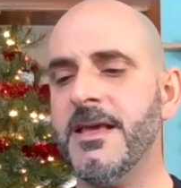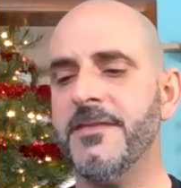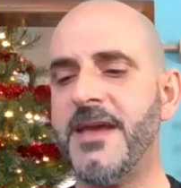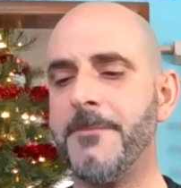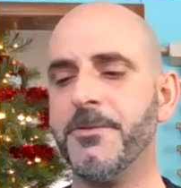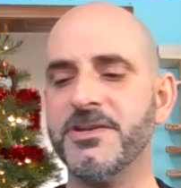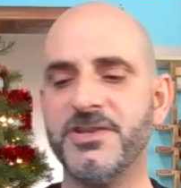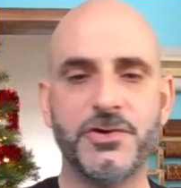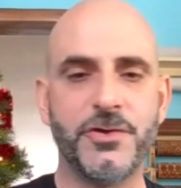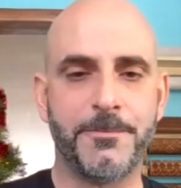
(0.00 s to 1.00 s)
That brings
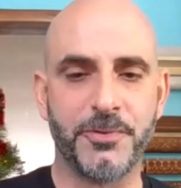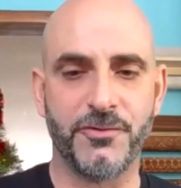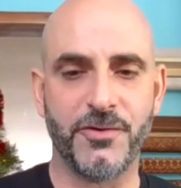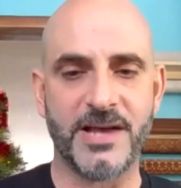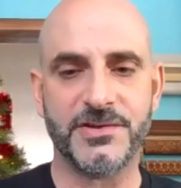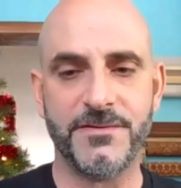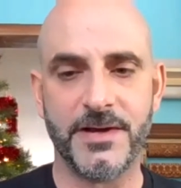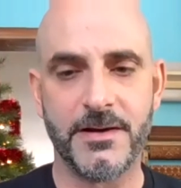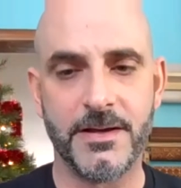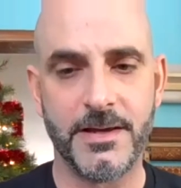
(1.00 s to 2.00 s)
us to the Progressive
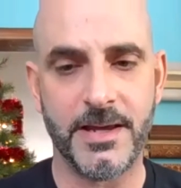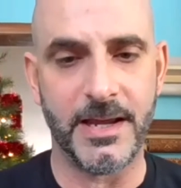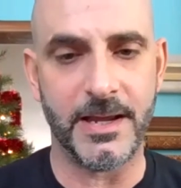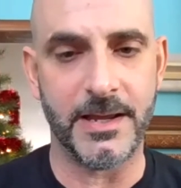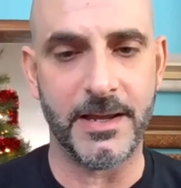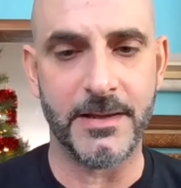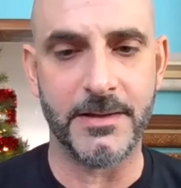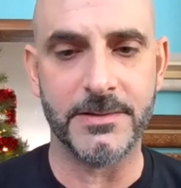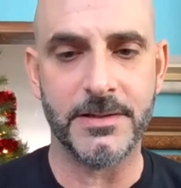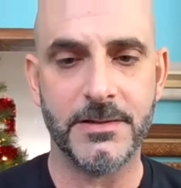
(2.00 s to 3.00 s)
Era
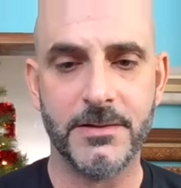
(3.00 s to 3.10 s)
and